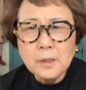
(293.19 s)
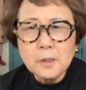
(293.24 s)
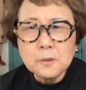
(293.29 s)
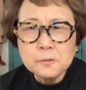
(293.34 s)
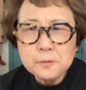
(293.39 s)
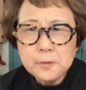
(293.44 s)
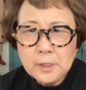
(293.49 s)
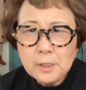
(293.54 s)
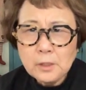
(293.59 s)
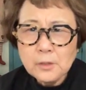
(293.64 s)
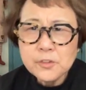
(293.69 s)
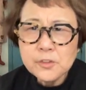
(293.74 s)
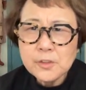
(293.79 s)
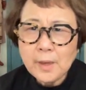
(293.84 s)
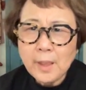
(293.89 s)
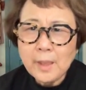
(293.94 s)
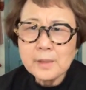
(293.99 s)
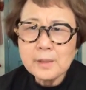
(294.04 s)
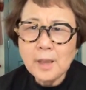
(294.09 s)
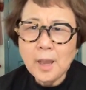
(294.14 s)
feels
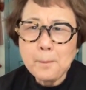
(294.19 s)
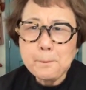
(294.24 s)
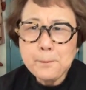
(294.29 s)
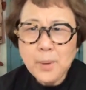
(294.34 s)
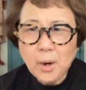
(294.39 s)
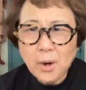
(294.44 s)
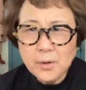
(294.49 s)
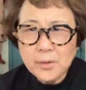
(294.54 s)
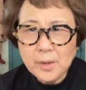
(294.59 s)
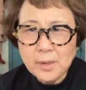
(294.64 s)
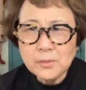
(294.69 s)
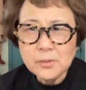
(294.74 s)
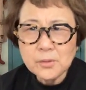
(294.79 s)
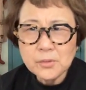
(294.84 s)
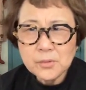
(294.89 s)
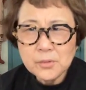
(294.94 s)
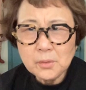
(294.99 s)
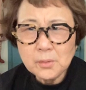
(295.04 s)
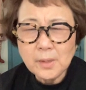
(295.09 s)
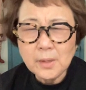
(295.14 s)
like a burden to
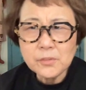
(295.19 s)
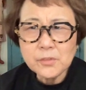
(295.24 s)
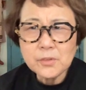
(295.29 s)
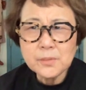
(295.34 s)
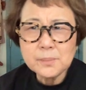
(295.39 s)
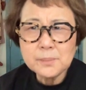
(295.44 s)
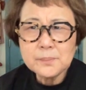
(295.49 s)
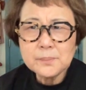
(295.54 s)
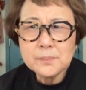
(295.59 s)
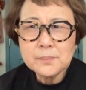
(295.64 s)
students.